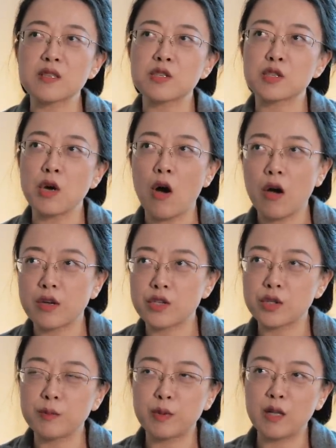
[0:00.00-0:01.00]
stock
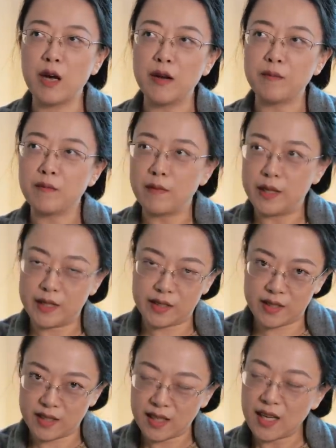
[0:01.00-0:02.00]
to
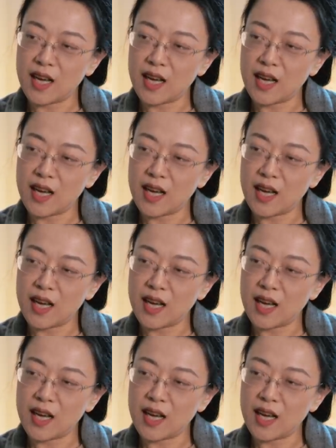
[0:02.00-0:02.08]
plummet,